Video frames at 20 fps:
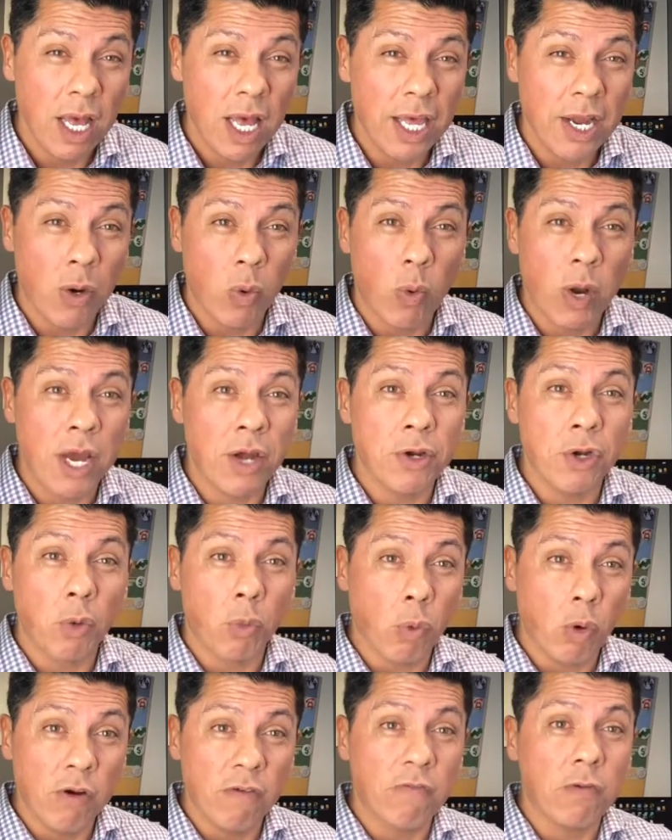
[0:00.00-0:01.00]
and around your
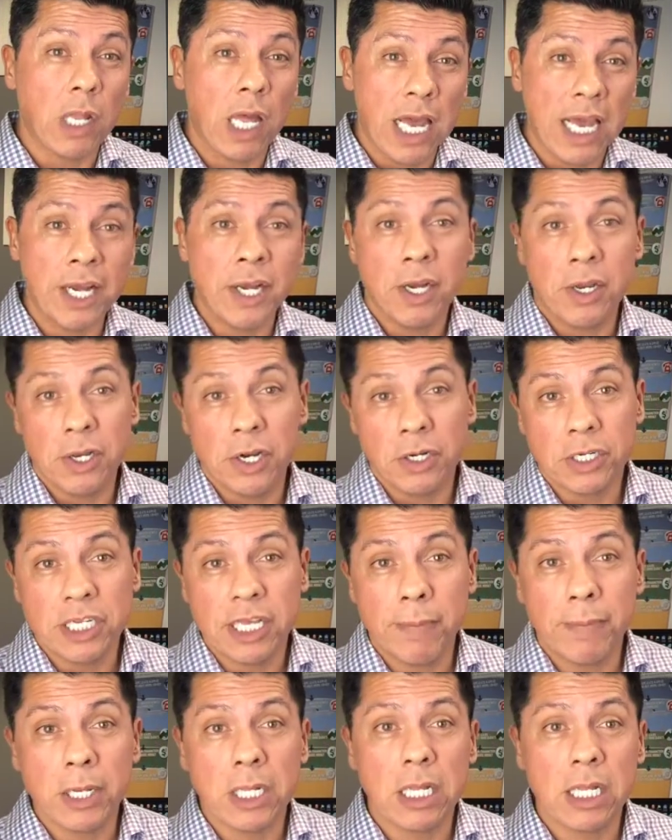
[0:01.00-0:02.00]
roof line, you're
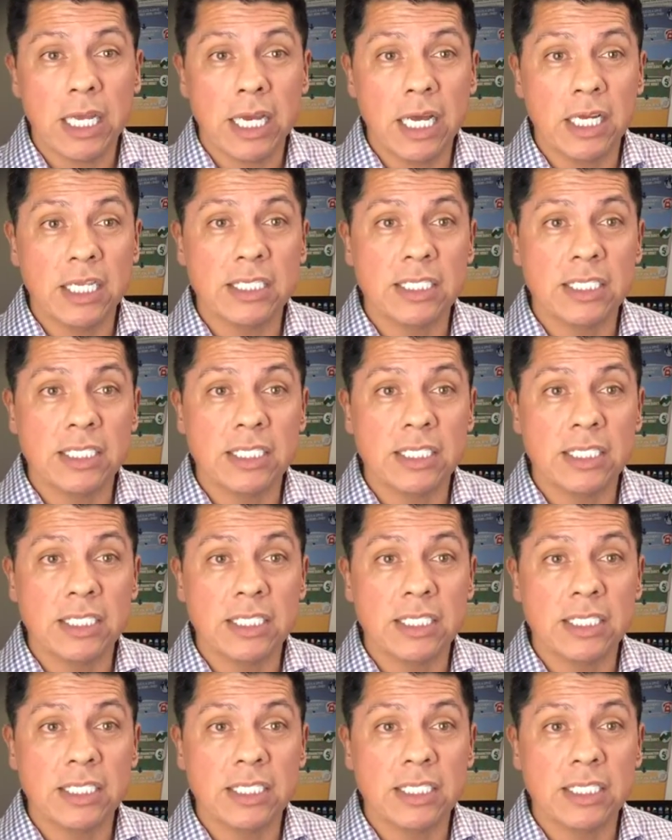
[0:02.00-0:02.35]
typically going to